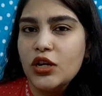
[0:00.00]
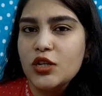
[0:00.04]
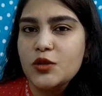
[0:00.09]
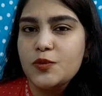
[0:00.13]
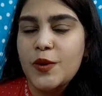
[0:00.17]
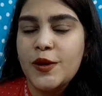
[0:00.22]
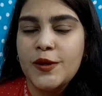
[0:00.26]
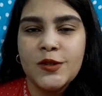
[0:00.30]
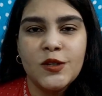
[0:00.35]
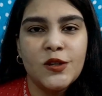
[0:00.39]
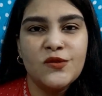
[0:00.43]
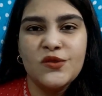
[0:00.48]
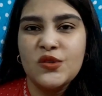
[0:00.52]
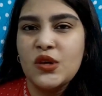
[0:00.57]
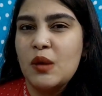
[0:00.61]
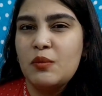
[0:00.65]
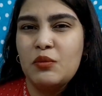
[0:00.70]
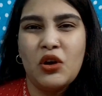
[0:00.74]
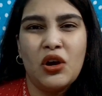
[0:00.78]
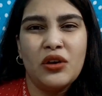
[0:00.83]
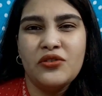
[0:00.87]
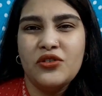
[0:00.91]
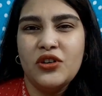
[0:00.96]
expensive so
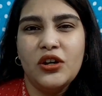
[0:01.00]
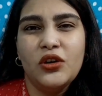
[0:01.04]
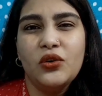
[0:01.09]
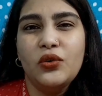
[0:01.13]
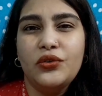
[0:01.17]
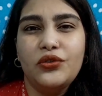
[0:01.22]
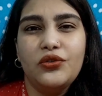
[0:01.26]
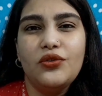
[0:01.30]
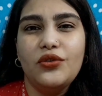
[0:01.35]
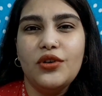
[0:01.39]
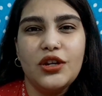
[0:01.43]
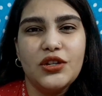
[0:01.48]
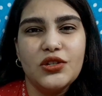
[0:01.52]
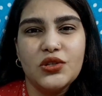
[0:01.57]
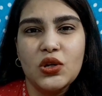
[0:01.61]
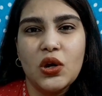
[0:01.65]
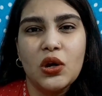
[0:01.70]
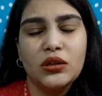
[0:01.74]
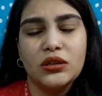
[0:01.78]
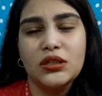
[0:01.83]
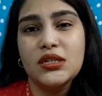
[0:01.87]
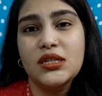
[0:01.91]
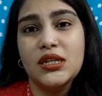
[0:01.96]
I'm not really going to
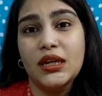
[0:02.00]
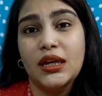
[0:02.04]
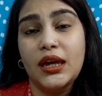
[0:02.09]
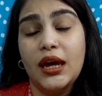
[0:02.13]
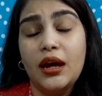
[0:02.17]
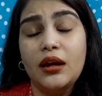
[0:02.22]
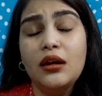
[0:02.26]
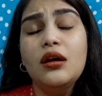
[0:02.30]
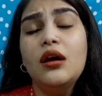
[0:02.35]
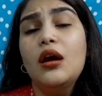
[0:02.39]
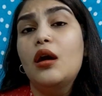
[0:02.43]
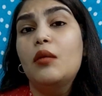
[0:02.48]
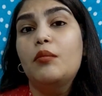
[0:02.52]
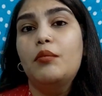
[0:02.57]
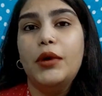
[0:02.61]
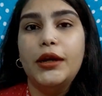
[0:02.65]
restock this again